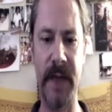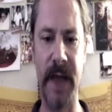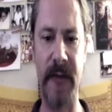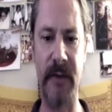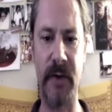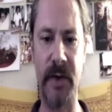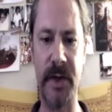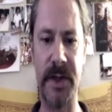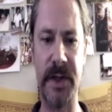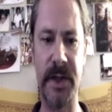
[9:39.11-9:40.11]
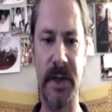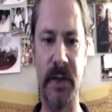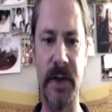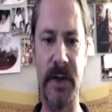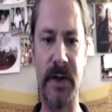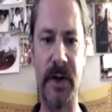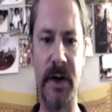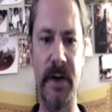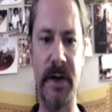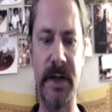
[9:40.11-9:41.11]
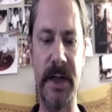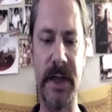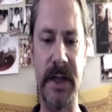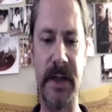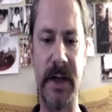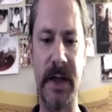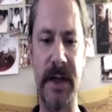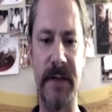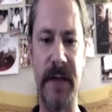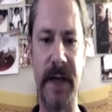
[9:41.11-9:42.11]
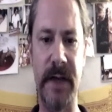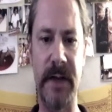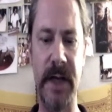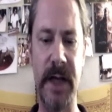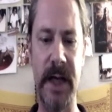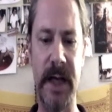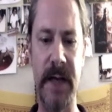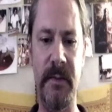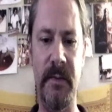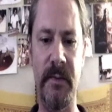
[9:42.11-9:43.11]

And of course, when you start noticing these kinds of things, it